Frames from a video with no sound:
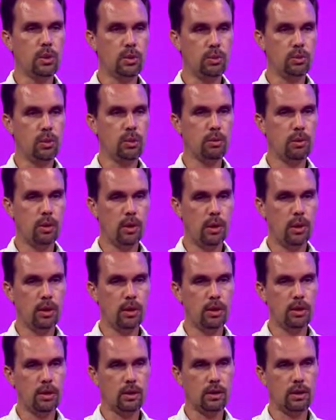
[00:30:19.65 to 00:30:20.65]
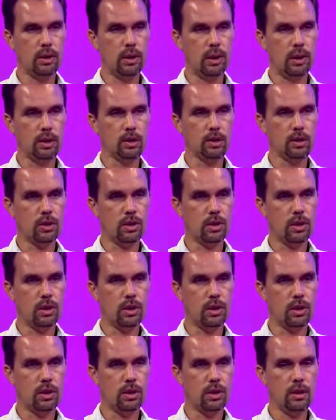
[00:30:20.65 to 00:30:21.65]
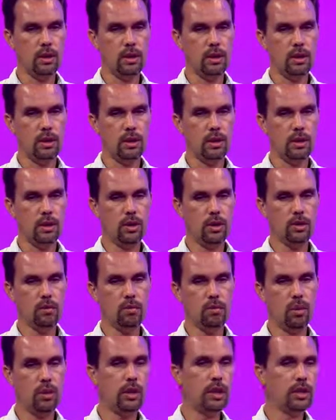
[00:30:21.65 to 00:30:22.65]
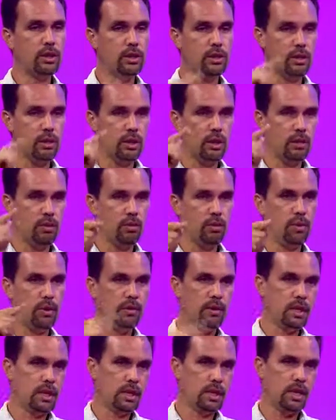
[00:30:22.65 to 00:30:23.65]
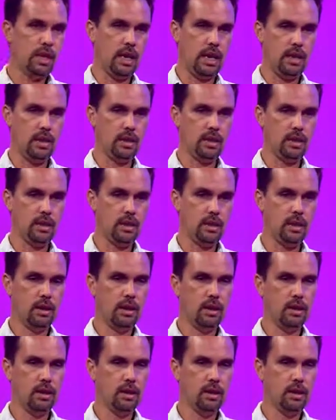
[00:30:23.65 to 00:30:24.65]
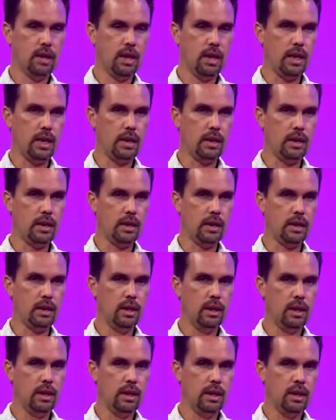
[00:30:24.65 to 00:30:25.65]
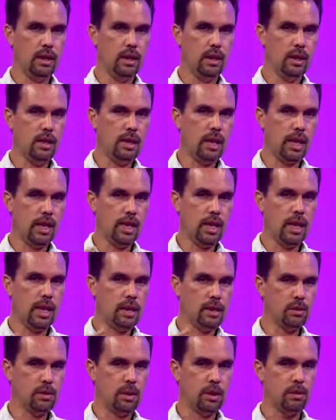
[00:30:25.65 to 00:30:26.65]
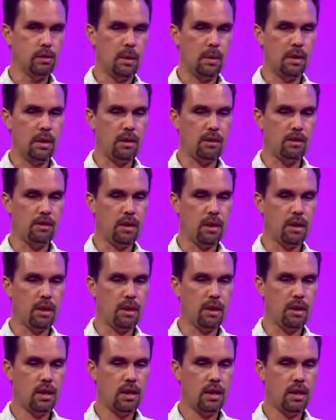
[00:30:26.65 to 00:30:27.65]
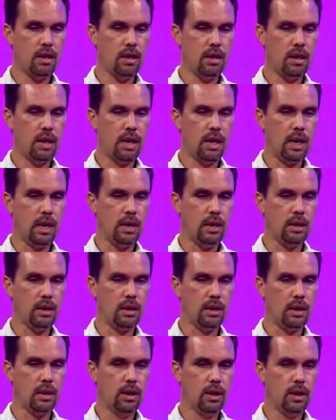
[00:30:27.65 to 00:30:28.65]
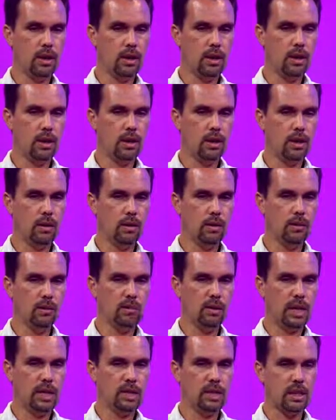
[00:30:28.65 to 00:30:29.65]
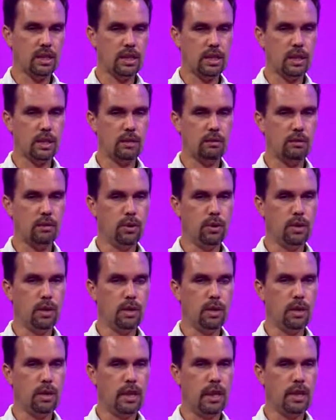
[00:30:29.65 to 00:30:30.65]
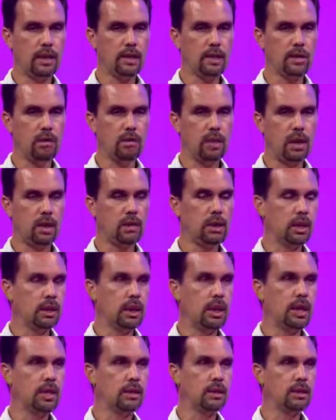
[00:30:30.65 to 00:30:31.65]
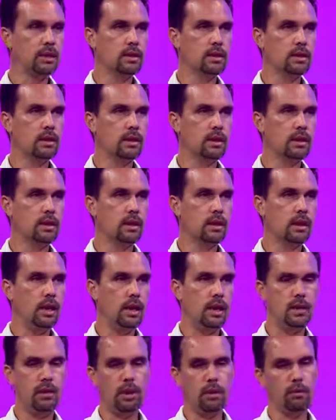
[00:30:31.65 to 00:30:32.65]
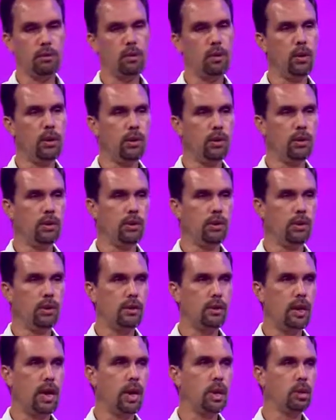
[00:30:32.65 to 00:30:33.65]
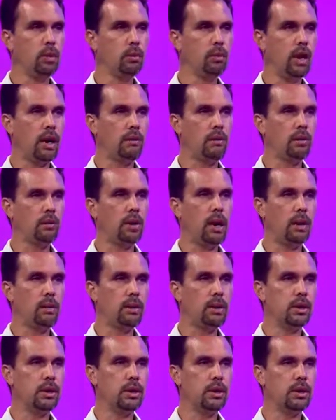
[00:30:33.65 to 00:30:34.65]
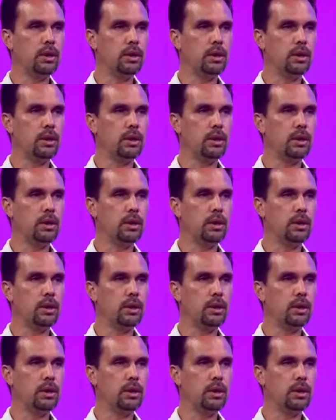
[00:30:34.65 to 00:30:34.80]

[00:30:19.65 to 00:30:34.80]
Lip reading: Supreme Court actually pointed to the previous case, saying in that case with Kamehameha V, they had basically converted the lands to public lands, and therefore they're not your private property.